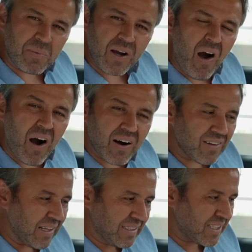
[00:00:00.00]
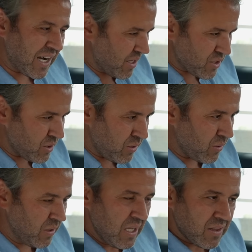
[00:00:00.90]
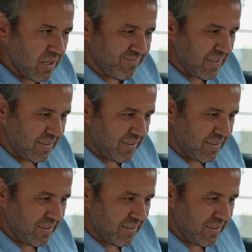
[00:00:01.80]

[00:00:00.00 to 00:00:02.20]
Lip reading: car that costs that